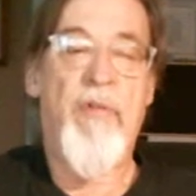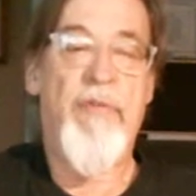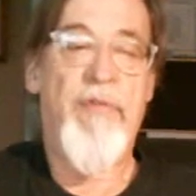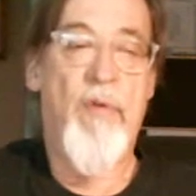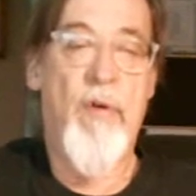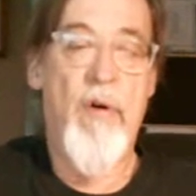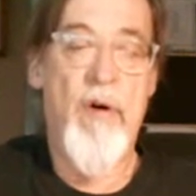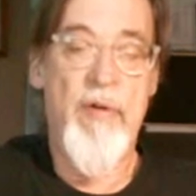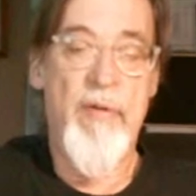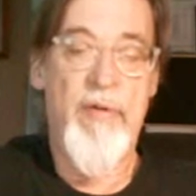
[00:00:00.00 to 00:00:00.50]

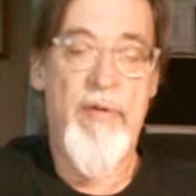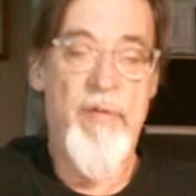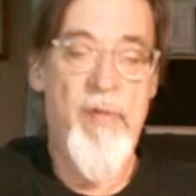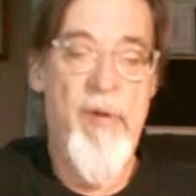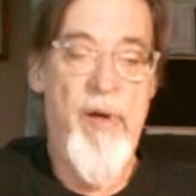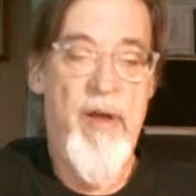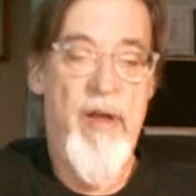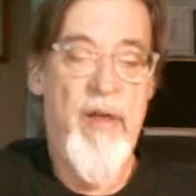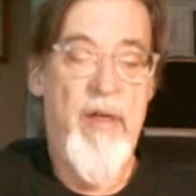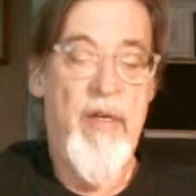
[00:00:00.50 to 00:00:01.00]
critical
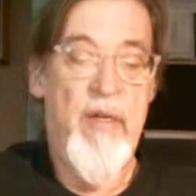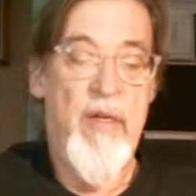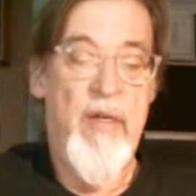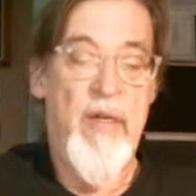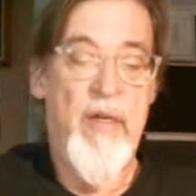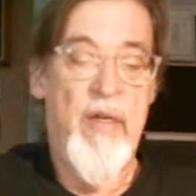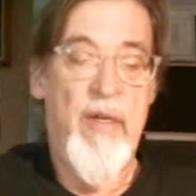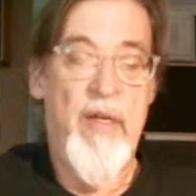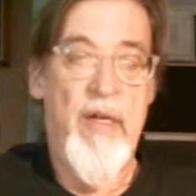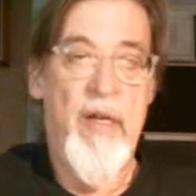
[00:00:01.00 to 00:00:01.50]
theorists
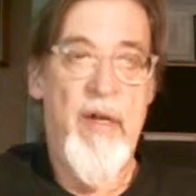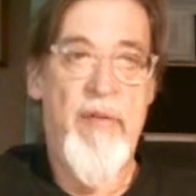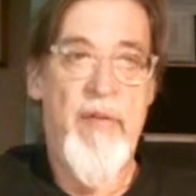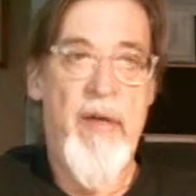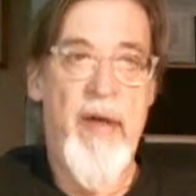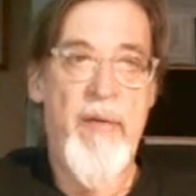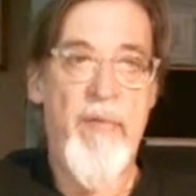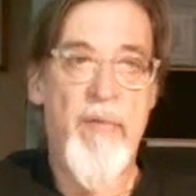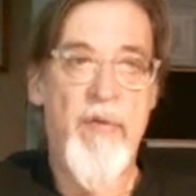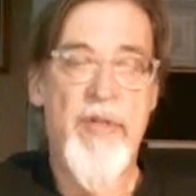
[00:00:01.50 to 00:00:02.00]
rejected it
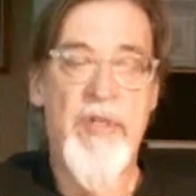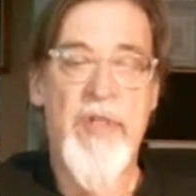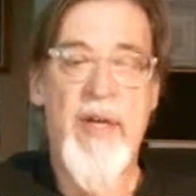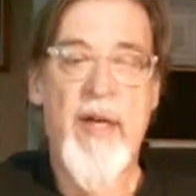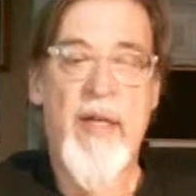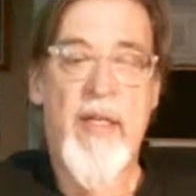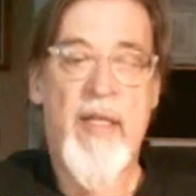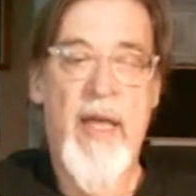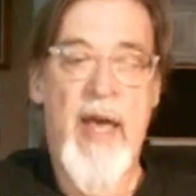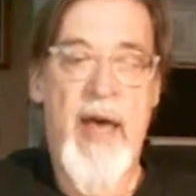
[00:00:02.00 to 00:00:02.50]
pretty
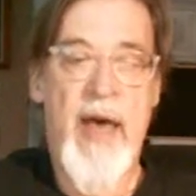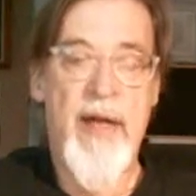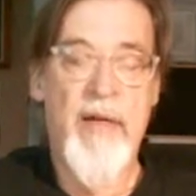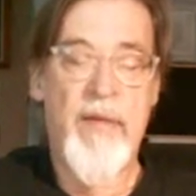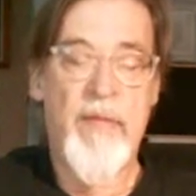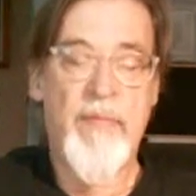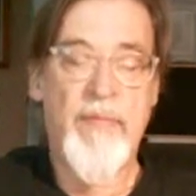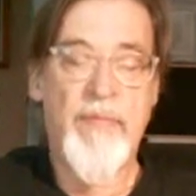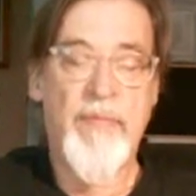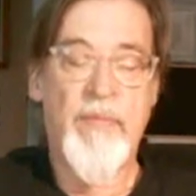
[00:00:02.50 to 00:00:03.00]
strongly.
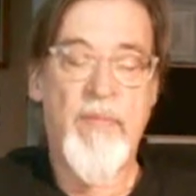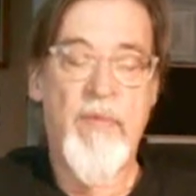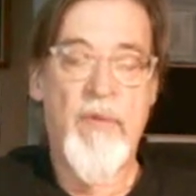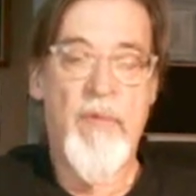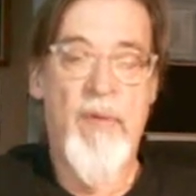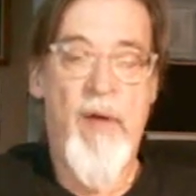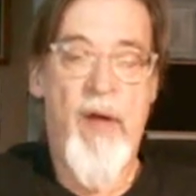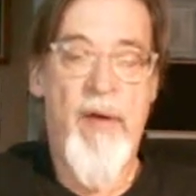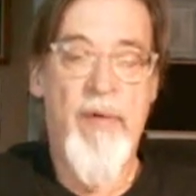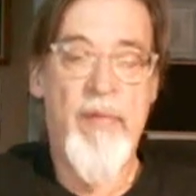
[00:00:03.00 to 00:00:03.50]
Other
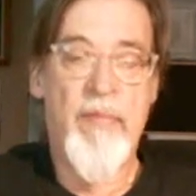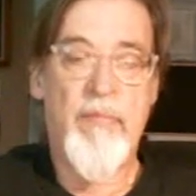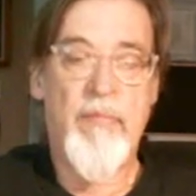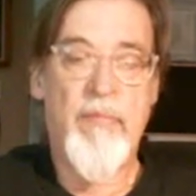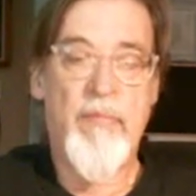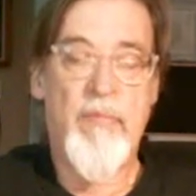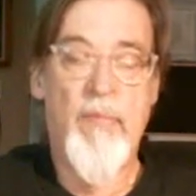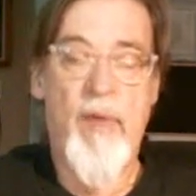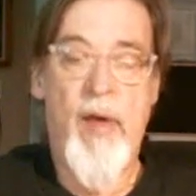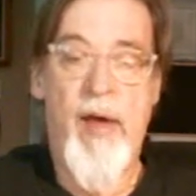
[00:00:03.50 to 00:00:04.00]
wings of
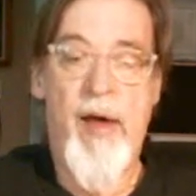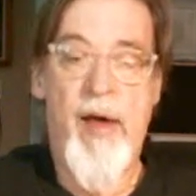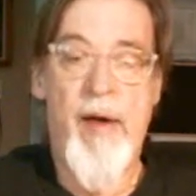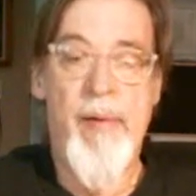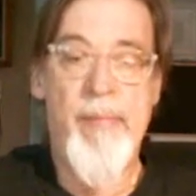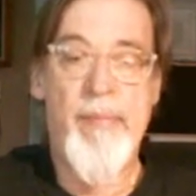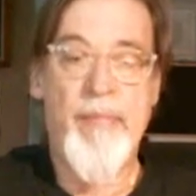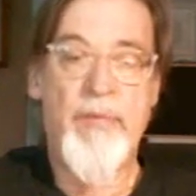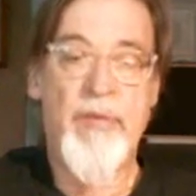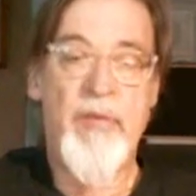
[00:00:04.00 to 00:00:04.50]
critical
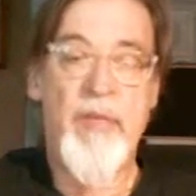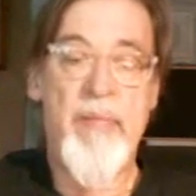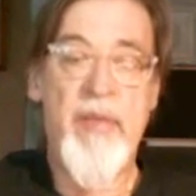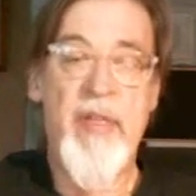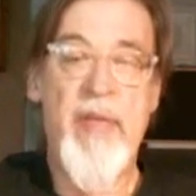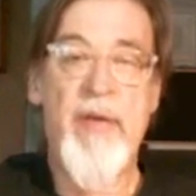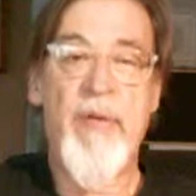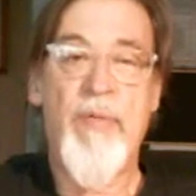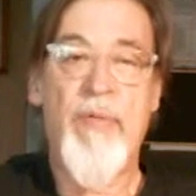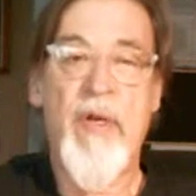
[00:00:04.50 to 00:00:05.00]
theory
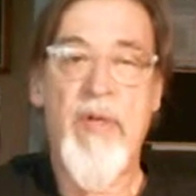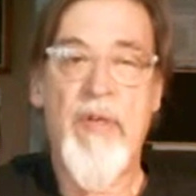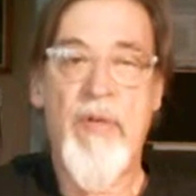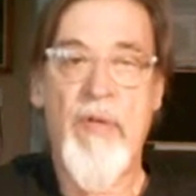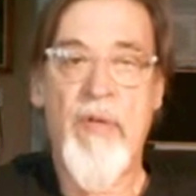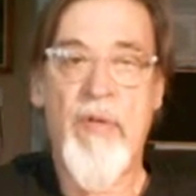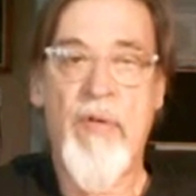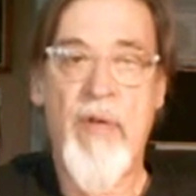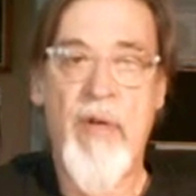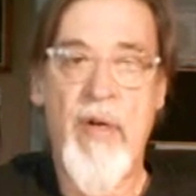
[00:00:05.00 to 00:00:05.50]
rejected
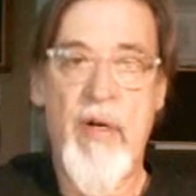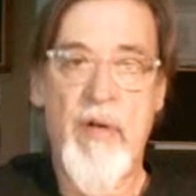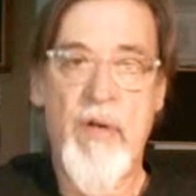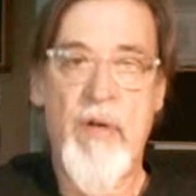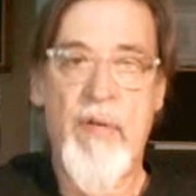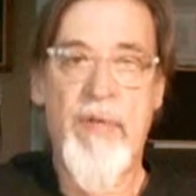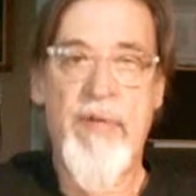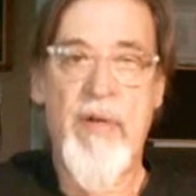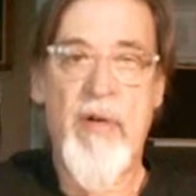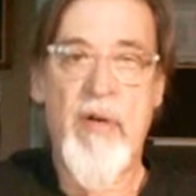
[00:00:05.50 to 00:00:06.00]
it in a
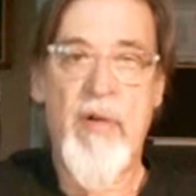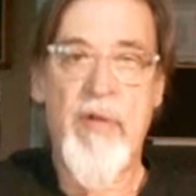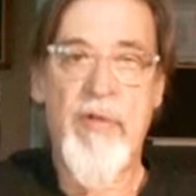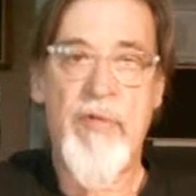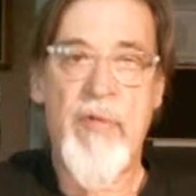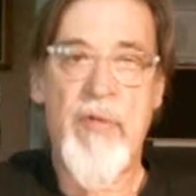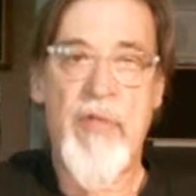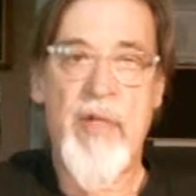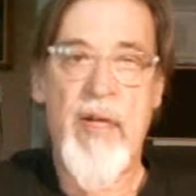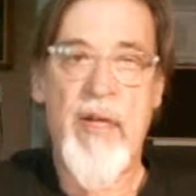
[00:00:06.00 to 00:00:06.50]
different
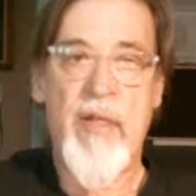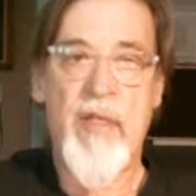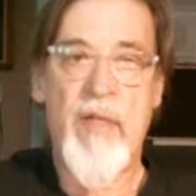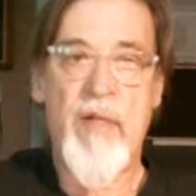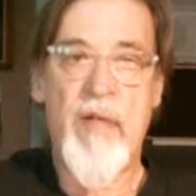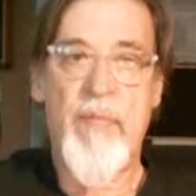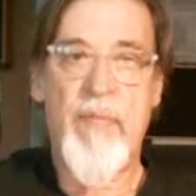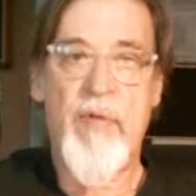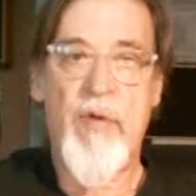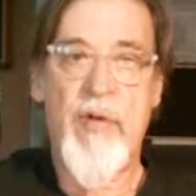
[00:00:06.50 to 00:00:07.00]
manner, the
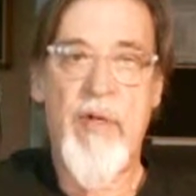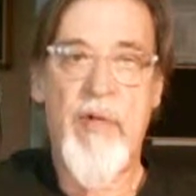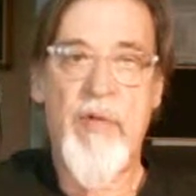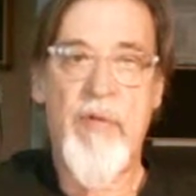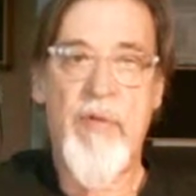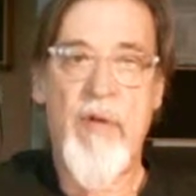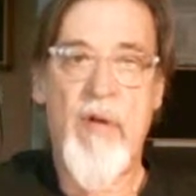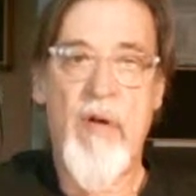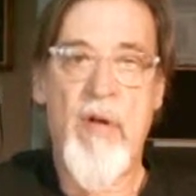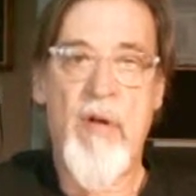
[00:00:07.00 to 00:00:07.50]

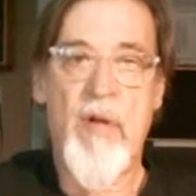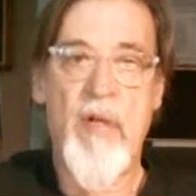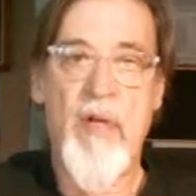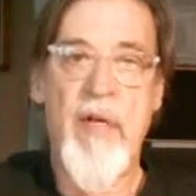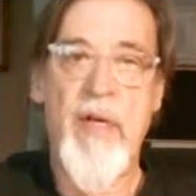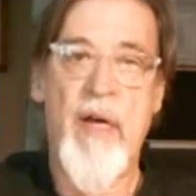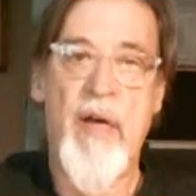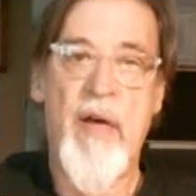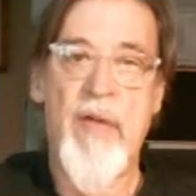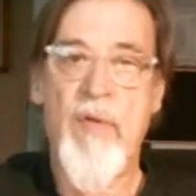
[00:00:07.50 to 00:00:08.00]
postmodernists.
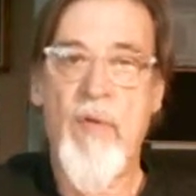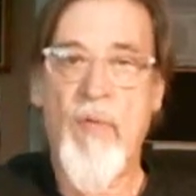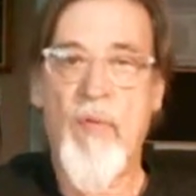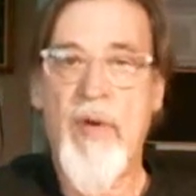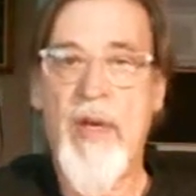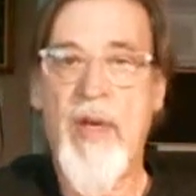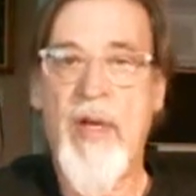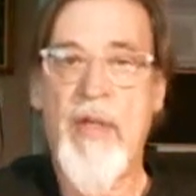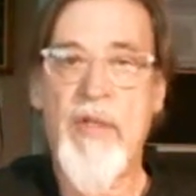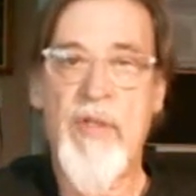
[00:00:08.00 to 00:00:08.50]

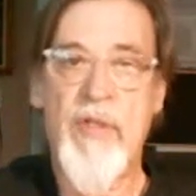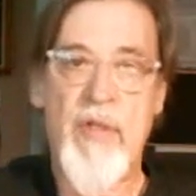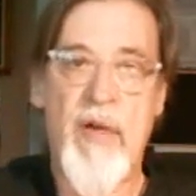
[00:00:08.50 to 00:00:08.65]
So